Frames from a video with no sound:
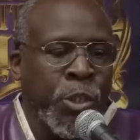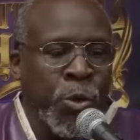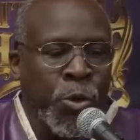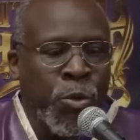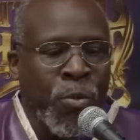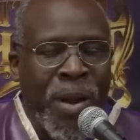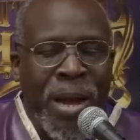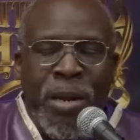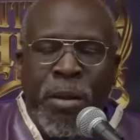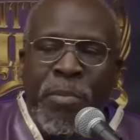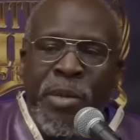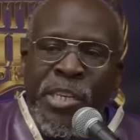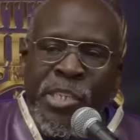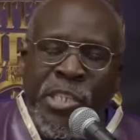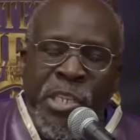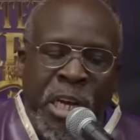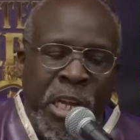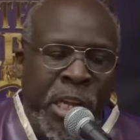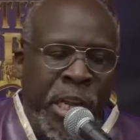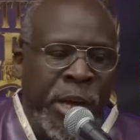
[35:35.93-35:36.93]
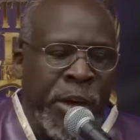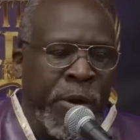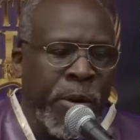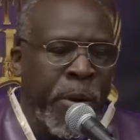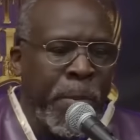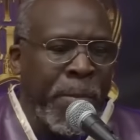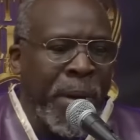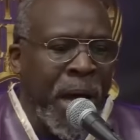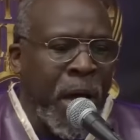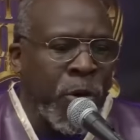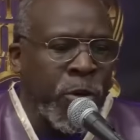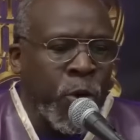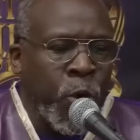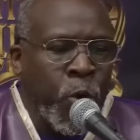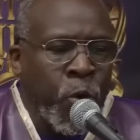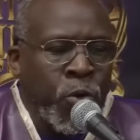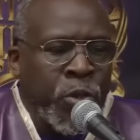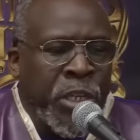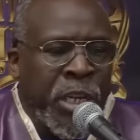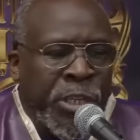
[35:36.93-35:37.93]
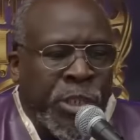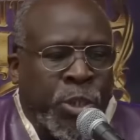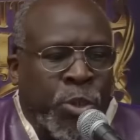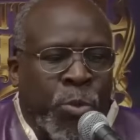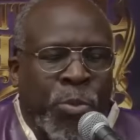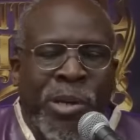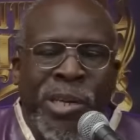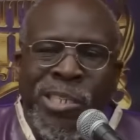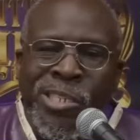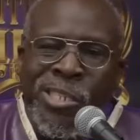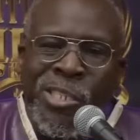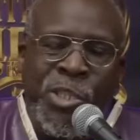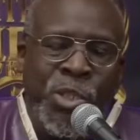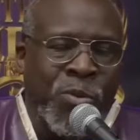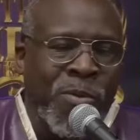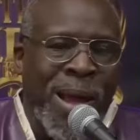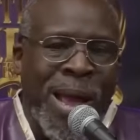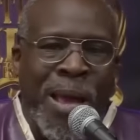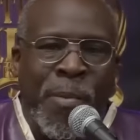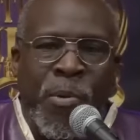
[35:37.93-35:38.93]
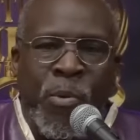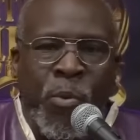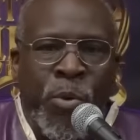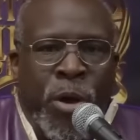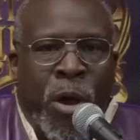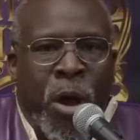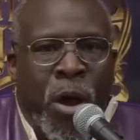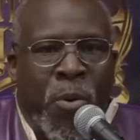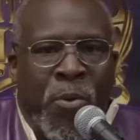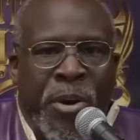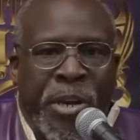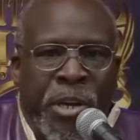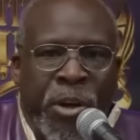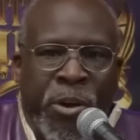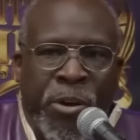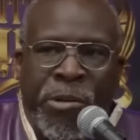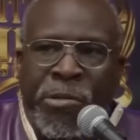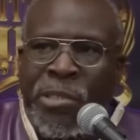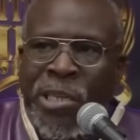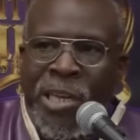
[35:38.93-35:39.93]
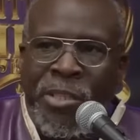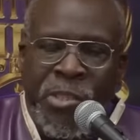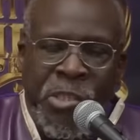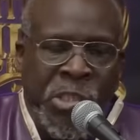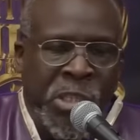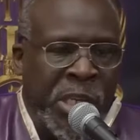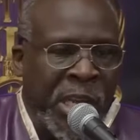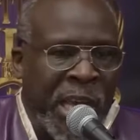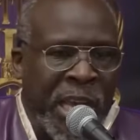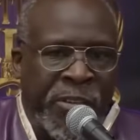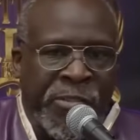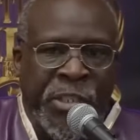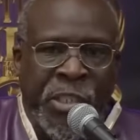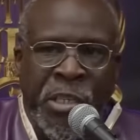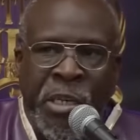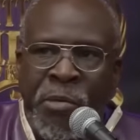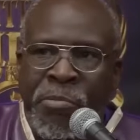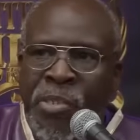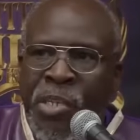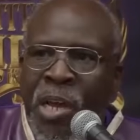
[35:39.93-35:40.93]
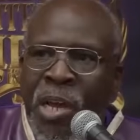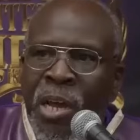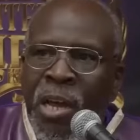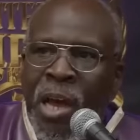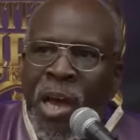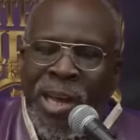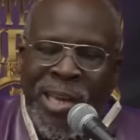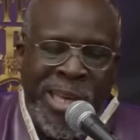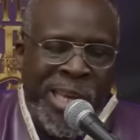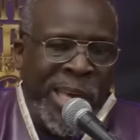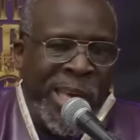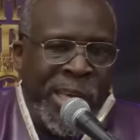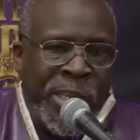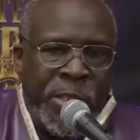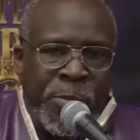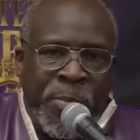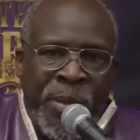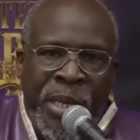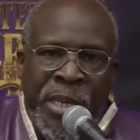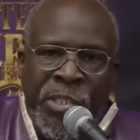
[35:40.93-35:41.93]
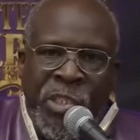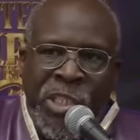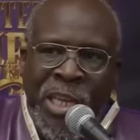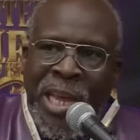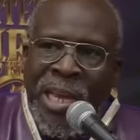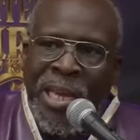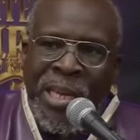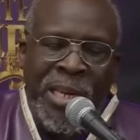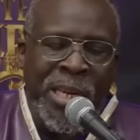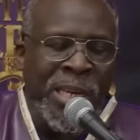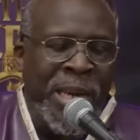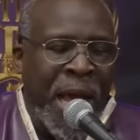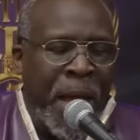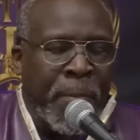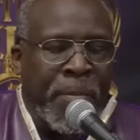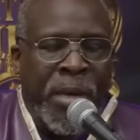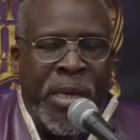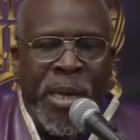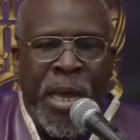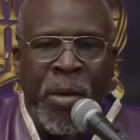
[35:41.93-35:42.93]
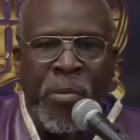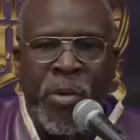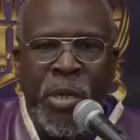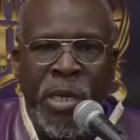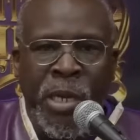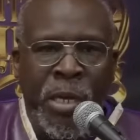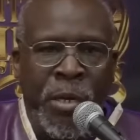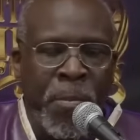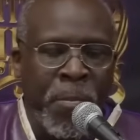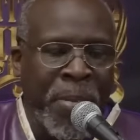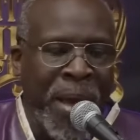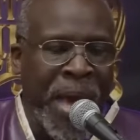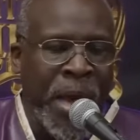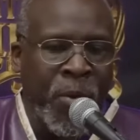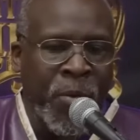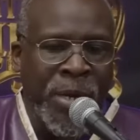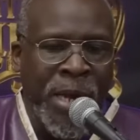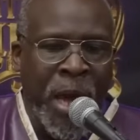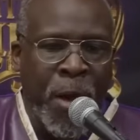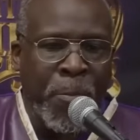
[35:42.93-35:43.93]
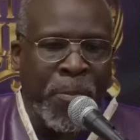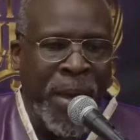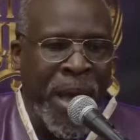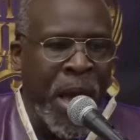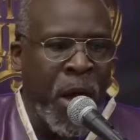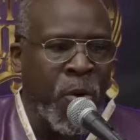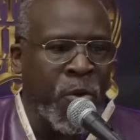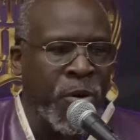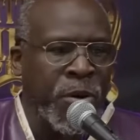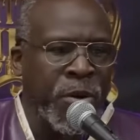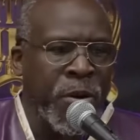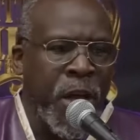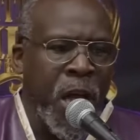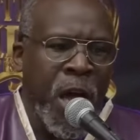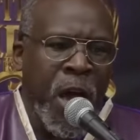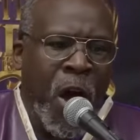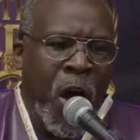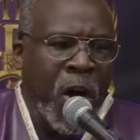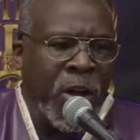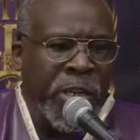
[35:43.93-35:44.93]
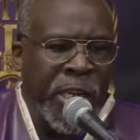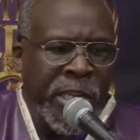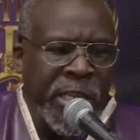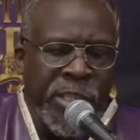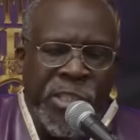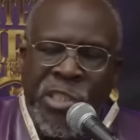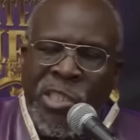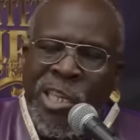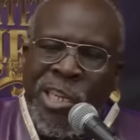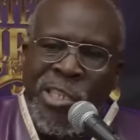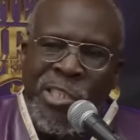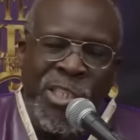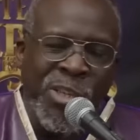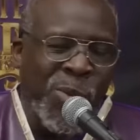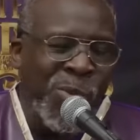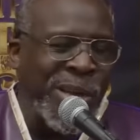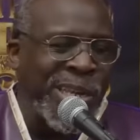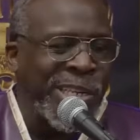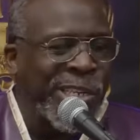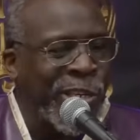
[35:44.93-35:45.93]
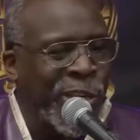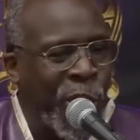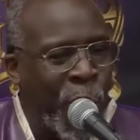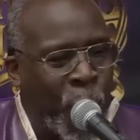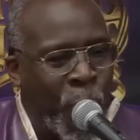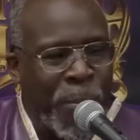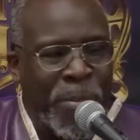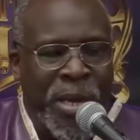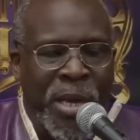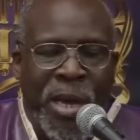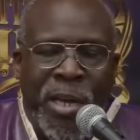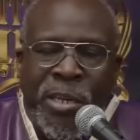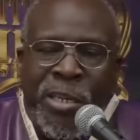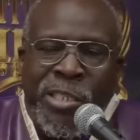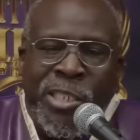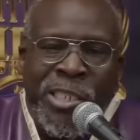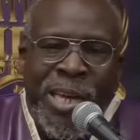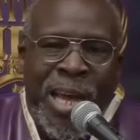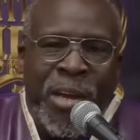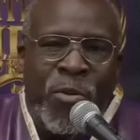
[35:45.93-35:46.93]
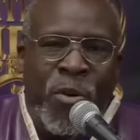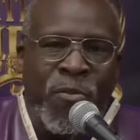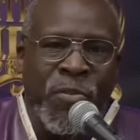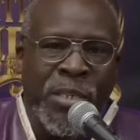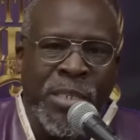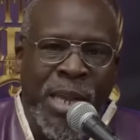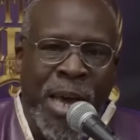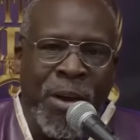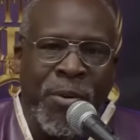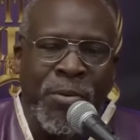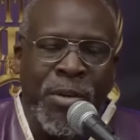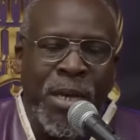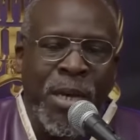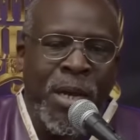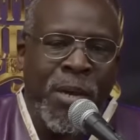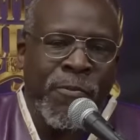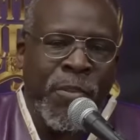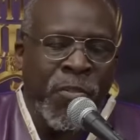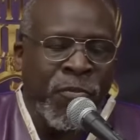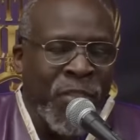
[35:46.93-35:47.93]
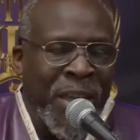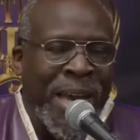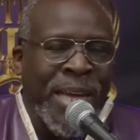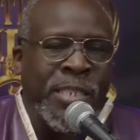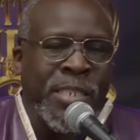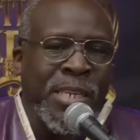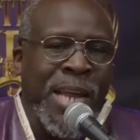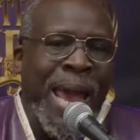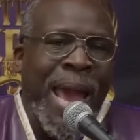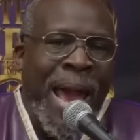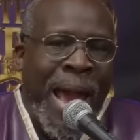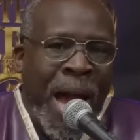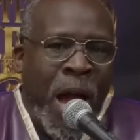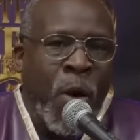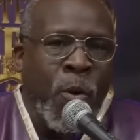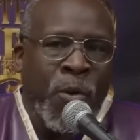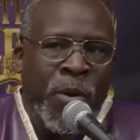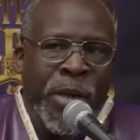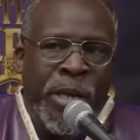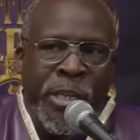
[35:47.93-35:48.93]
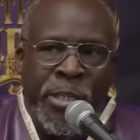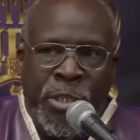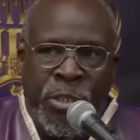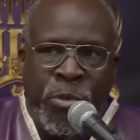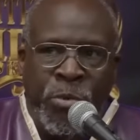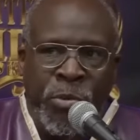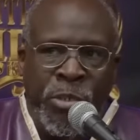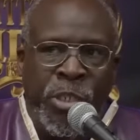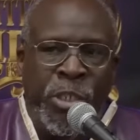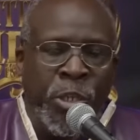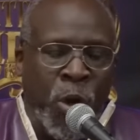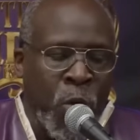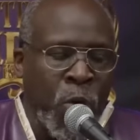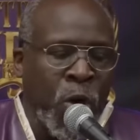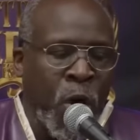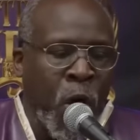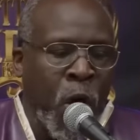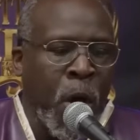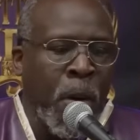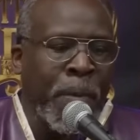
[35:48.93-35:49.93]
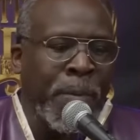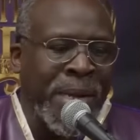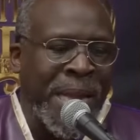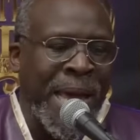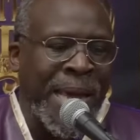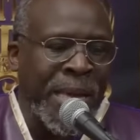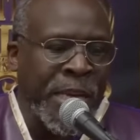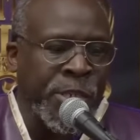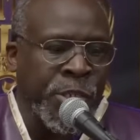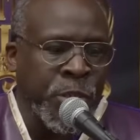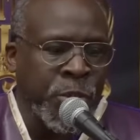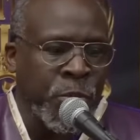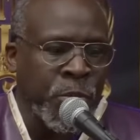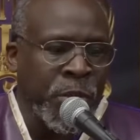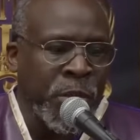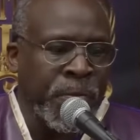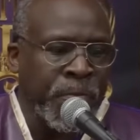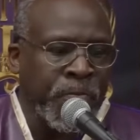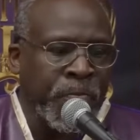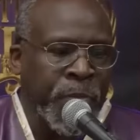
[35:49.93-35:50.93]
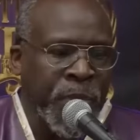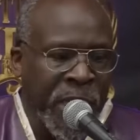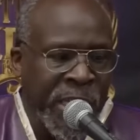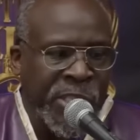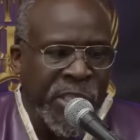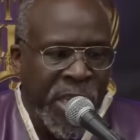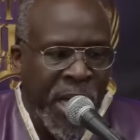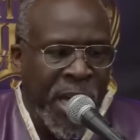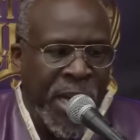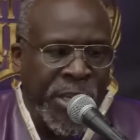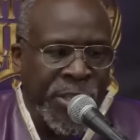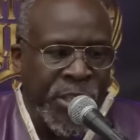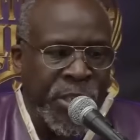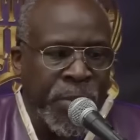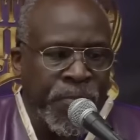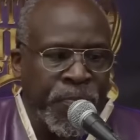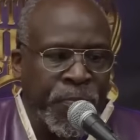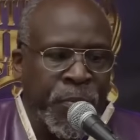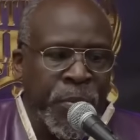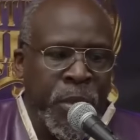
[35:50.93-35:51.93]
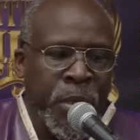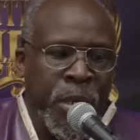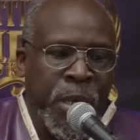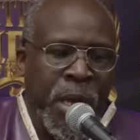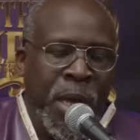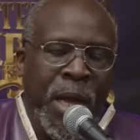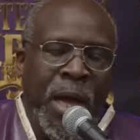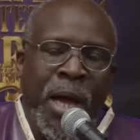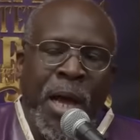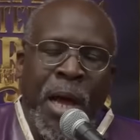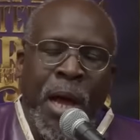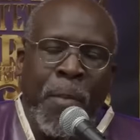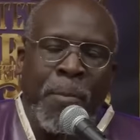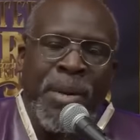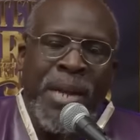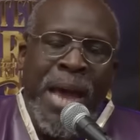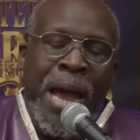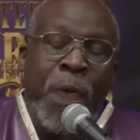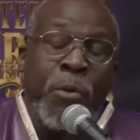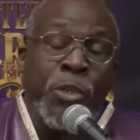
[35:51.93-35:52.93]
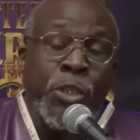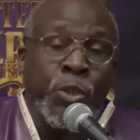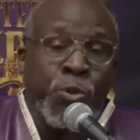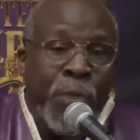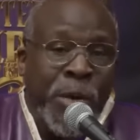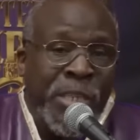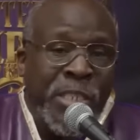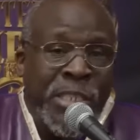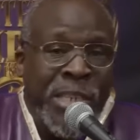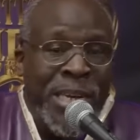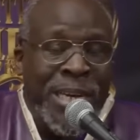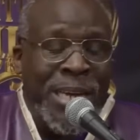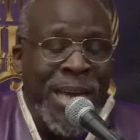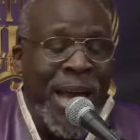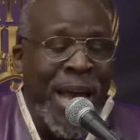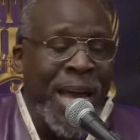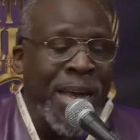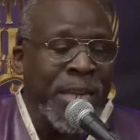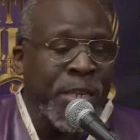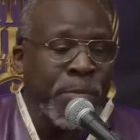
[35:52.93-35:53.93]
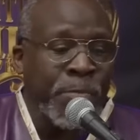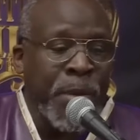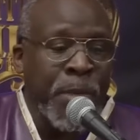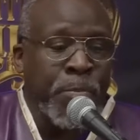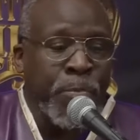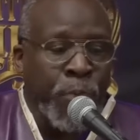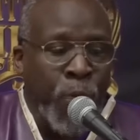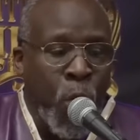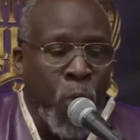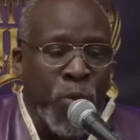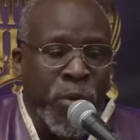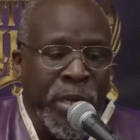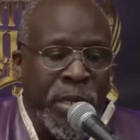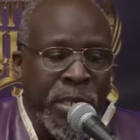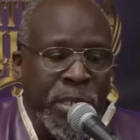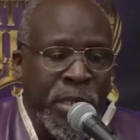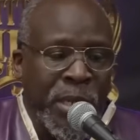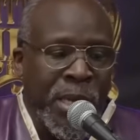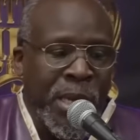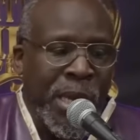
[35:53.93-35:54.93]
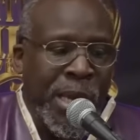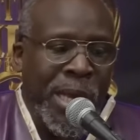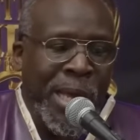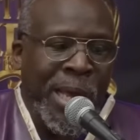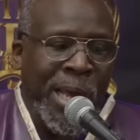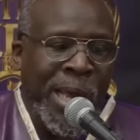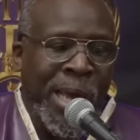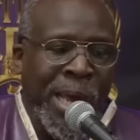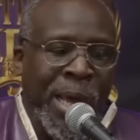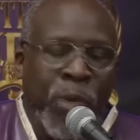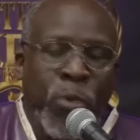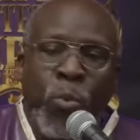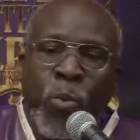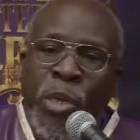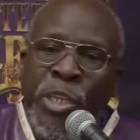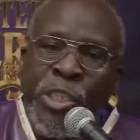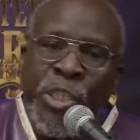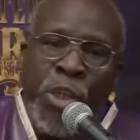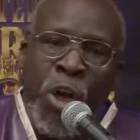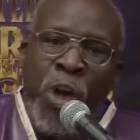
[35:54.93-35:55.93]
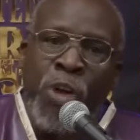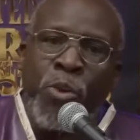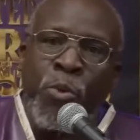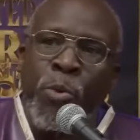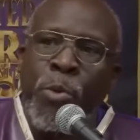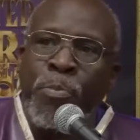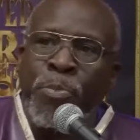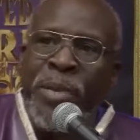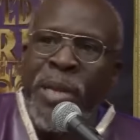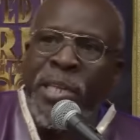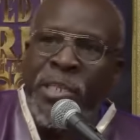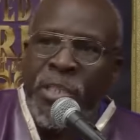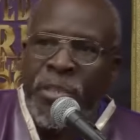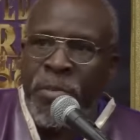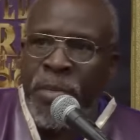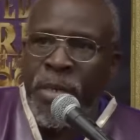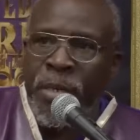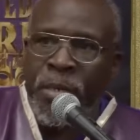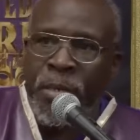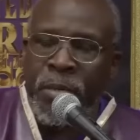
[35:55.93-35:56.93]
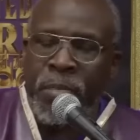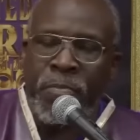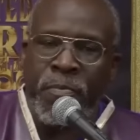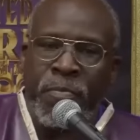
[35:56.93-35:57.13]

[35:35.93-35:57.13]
Deuteronomy is clear about whose history is describing. We already heard that. The slave ships, our kids being taken and not being able to get them back without power, all of these things. So we know beyond a shadow of a doubt that that's our history, so-called black history. It's us. But our trust in God has been broken, and we sought a replacement.